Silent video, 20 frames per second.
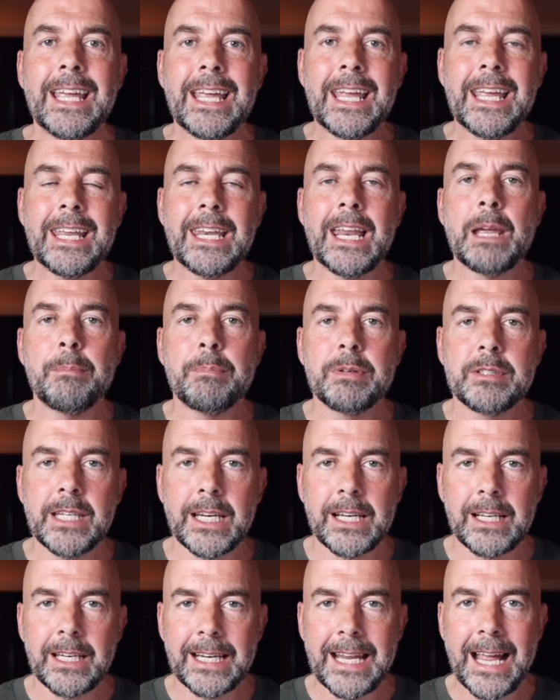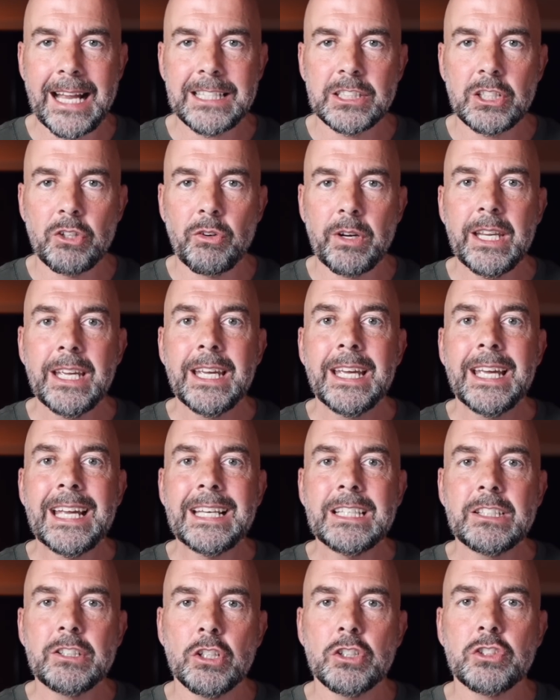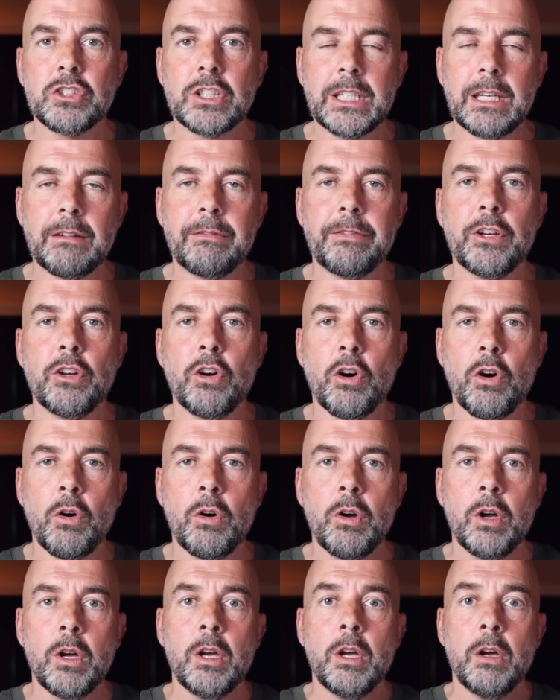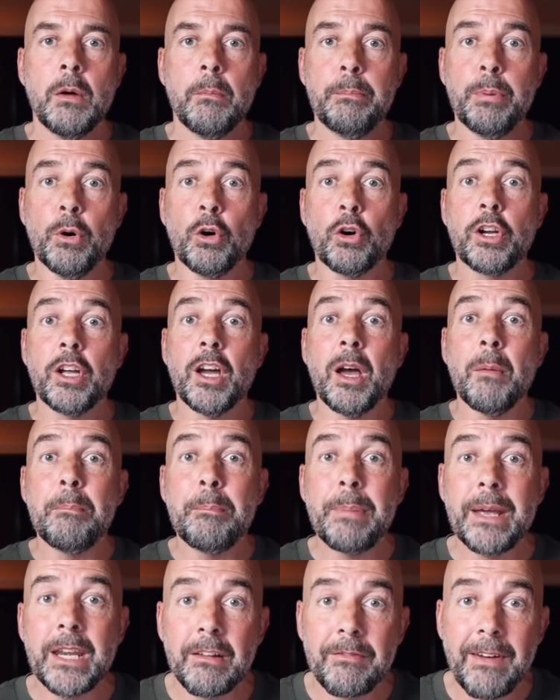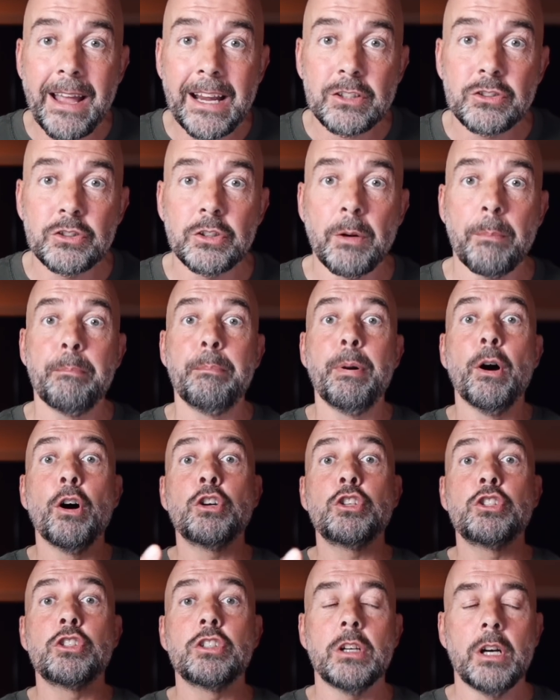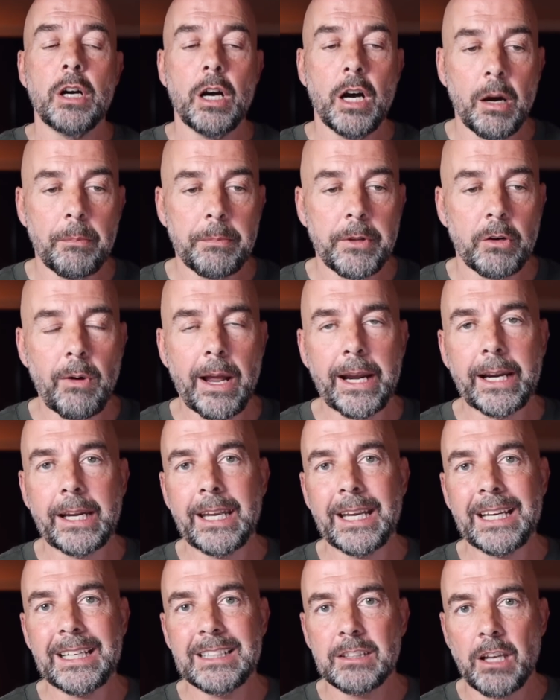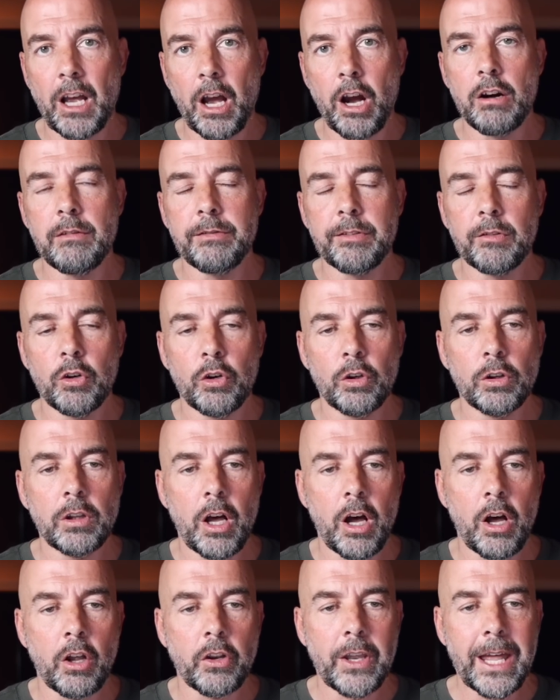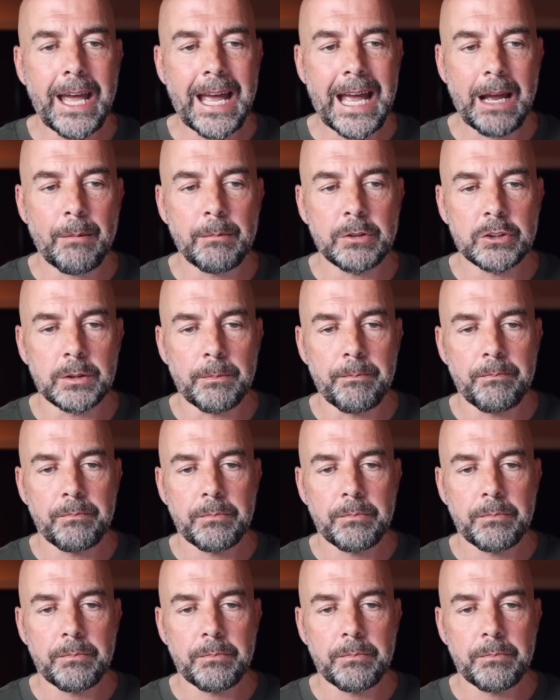in a particular category, it does give your book a bit of extra push up the rankings overall on Amazon.